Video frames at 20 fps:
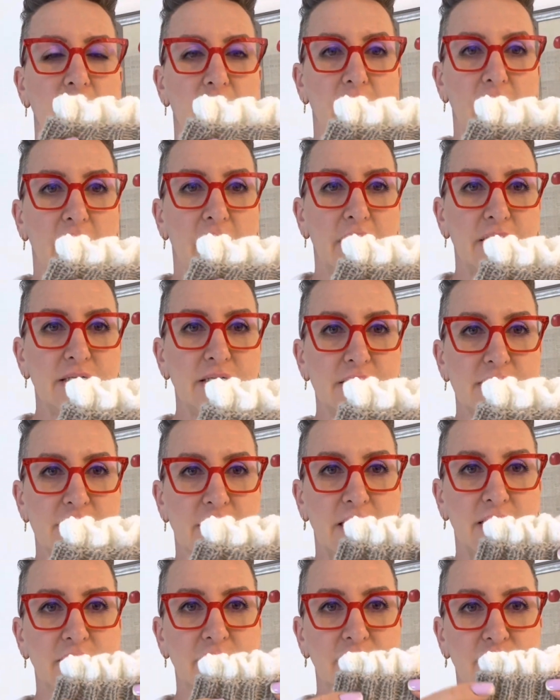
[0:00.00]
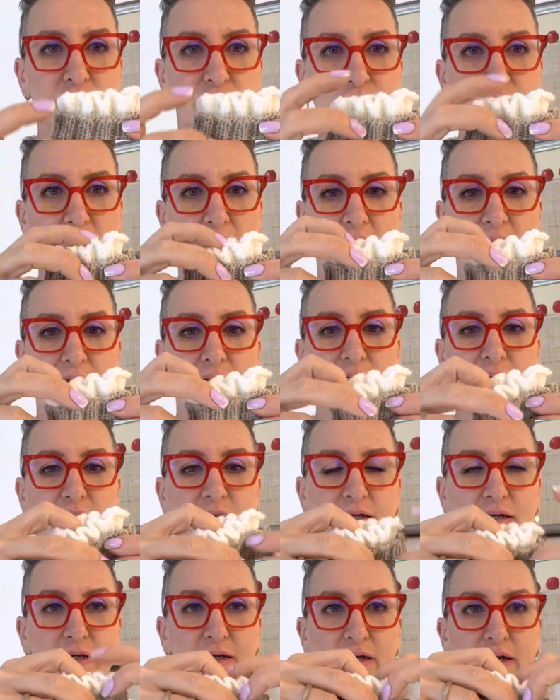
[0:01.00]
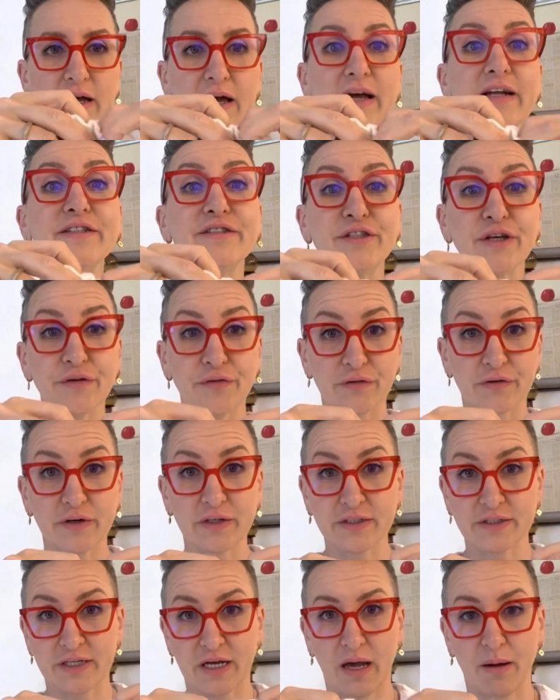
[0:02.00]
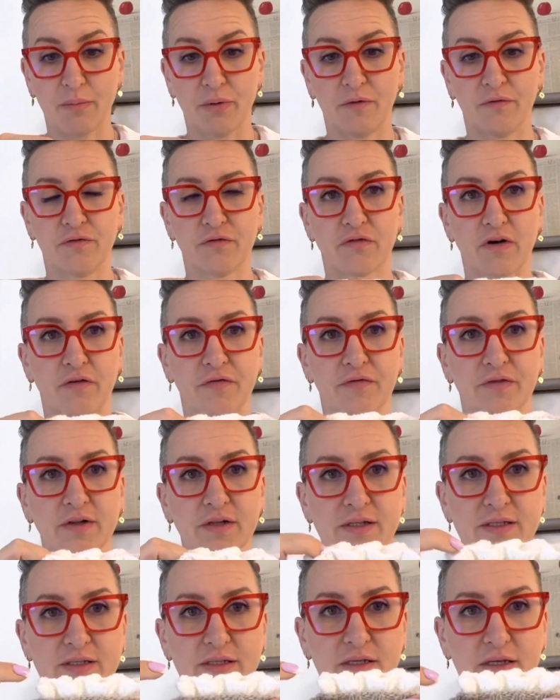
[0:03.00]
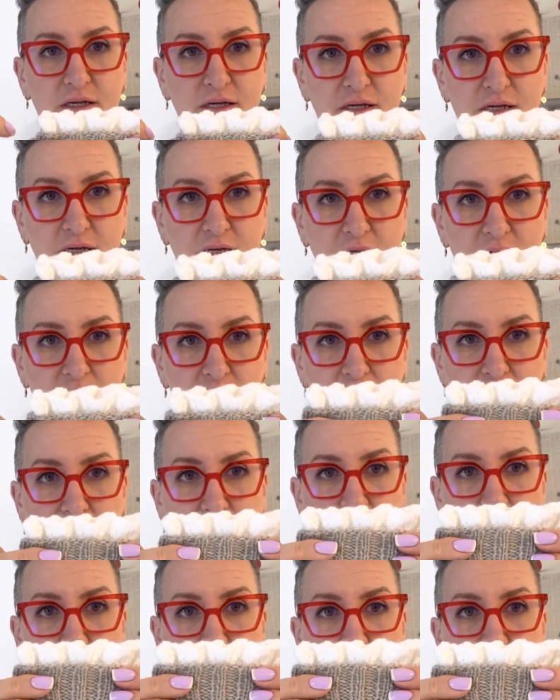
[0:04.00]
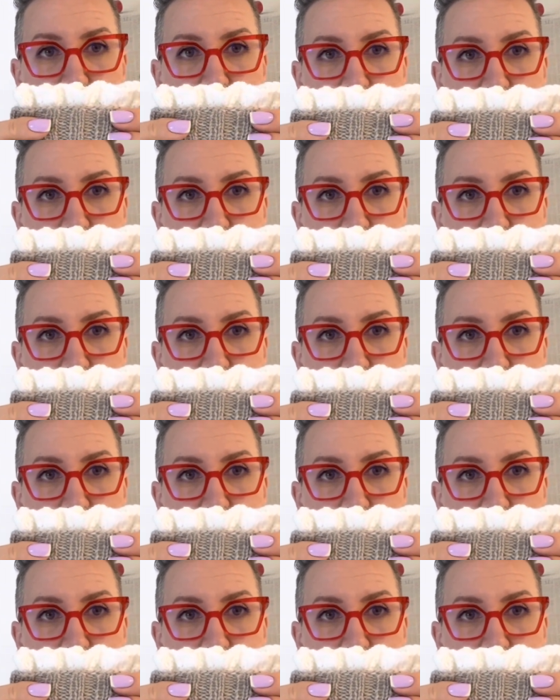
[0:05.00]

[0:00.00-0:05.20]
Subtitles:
I decided to add a different type of ruffles here.